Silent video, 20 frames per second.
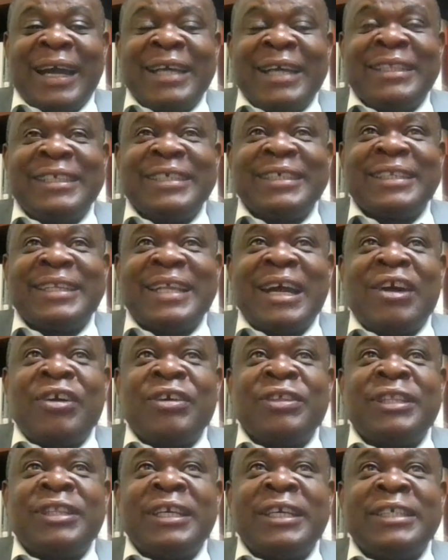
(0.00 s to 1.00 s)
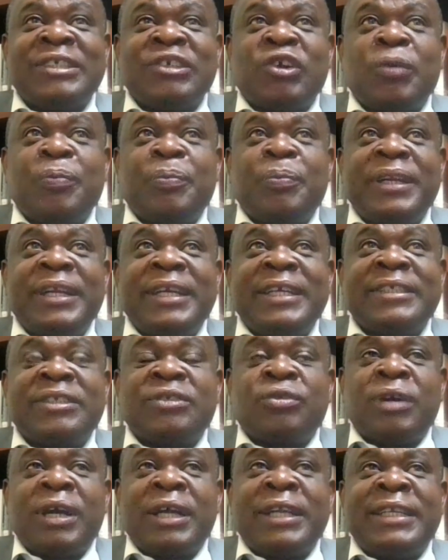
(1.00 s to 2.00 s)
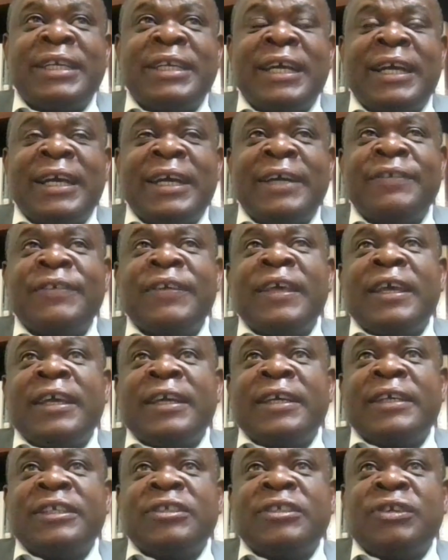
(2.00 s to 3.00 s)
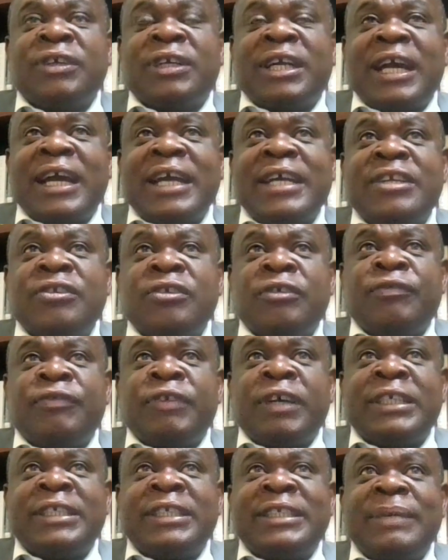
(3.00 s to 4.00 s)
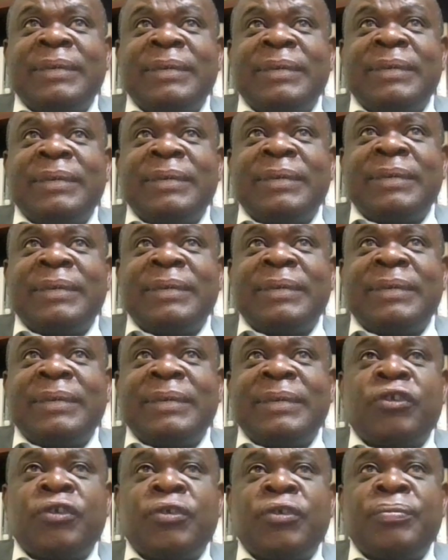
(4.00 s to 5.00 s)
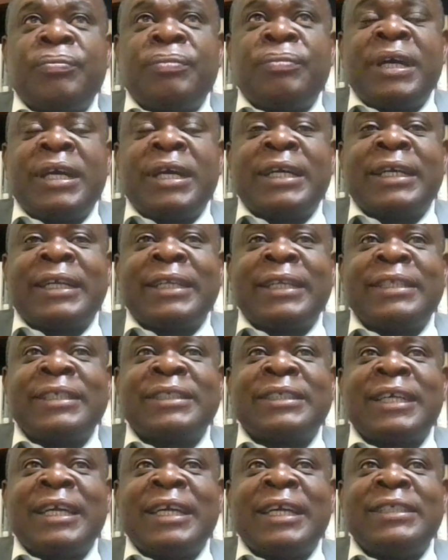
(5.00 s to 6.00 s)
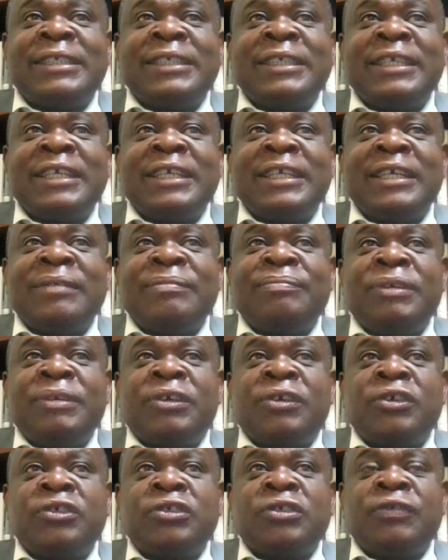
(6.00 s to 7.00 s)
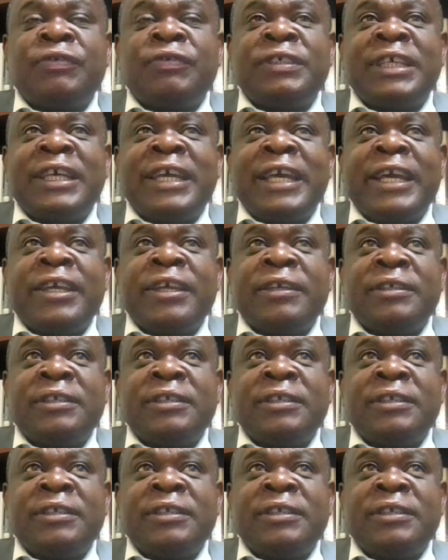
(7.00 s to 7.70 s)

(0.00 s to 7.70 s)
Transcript: I think now his opponents had, kind of stepped back from criticizing him because of his